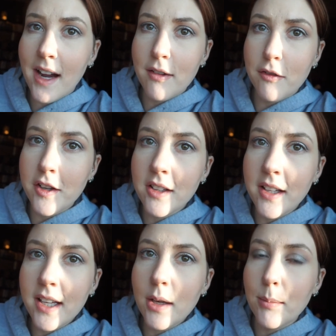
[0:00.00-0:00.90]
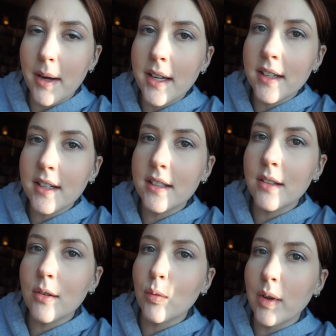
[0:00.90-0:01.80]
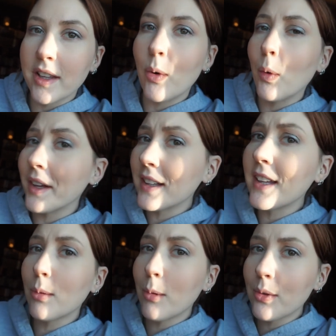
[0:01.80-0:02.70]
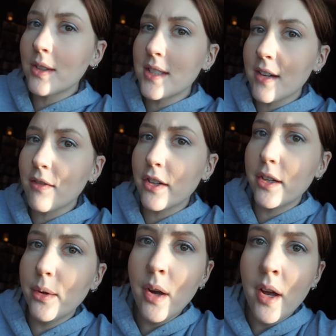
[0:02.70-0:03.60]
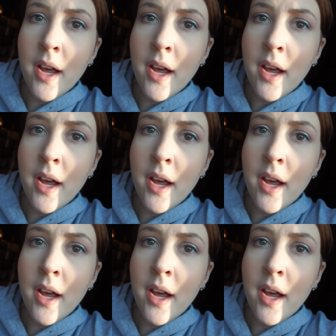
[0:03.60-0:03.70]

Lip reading: I feel like it might get really oily throughout the day for you,